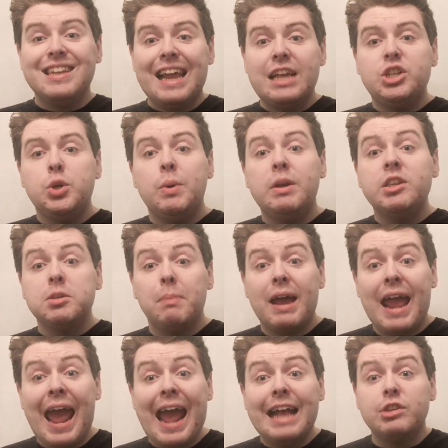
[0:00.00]
and to let you into
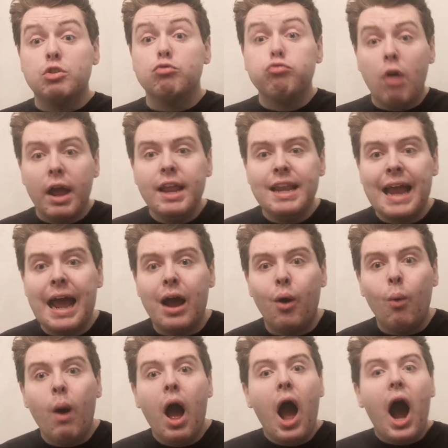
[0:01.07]
my head. Right
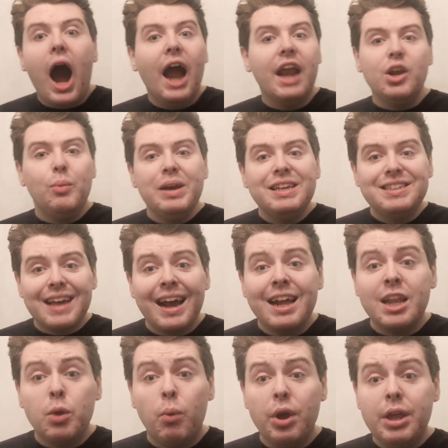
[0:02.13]
now, I know
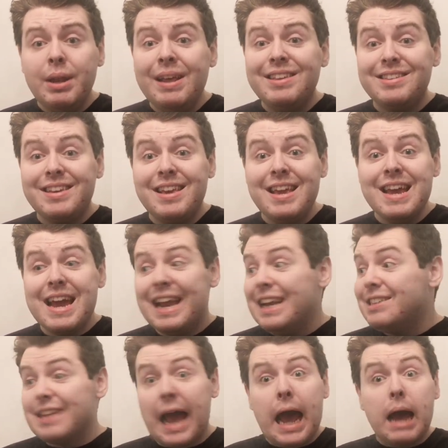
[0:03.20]
exactly what you need to hear,
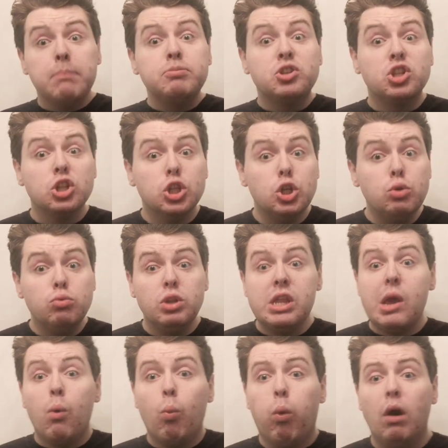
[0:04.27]
and it's
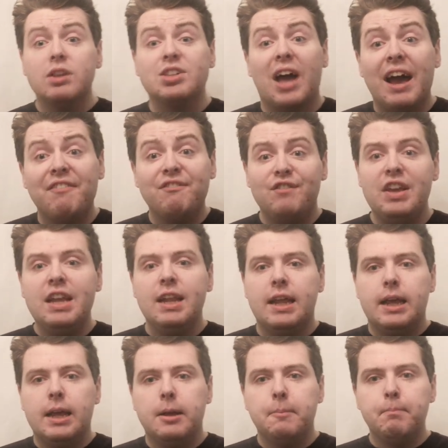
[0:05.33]
absolutely what I'm
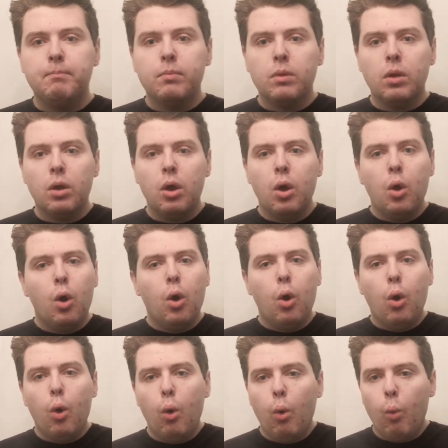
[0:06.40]
feeling.
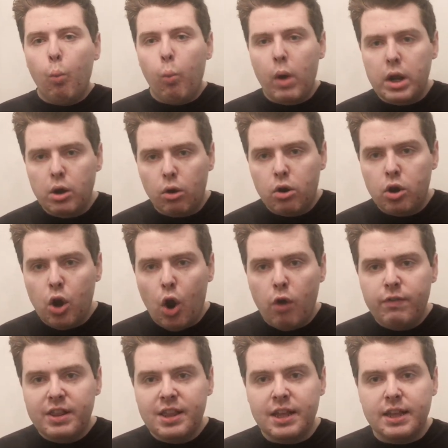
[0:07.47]
We're not going to
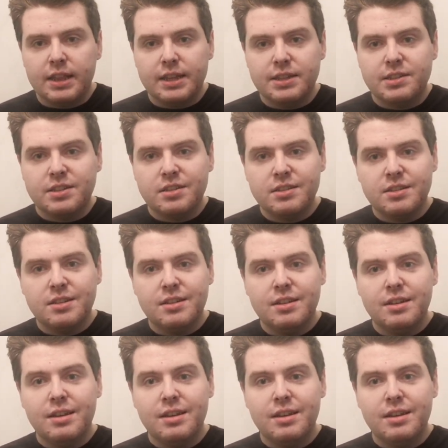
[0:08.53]
overthink this.